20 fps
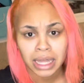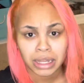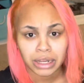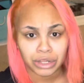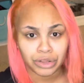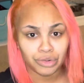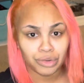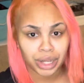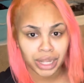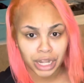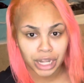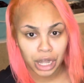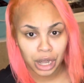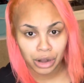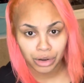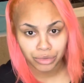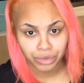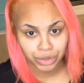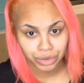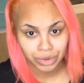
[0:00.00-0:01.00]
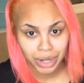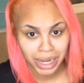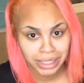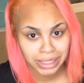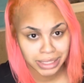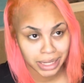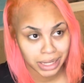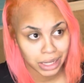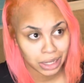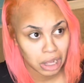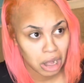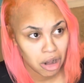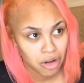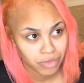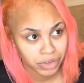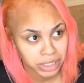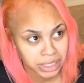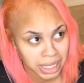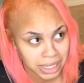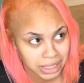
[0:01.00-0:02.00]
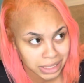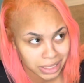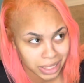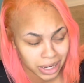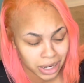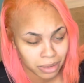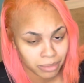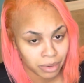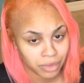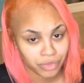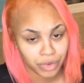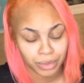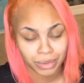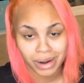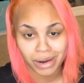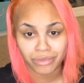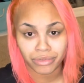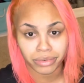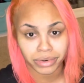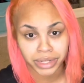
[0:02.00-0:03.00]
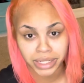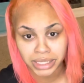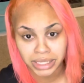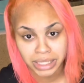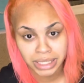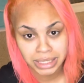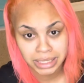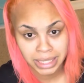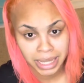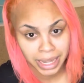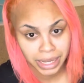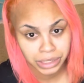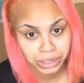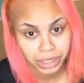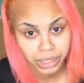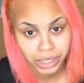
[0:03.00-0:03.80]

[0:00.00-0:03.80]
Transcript: You get a COVID, you got to take a COVID test there, but for whatever reason, it's an extra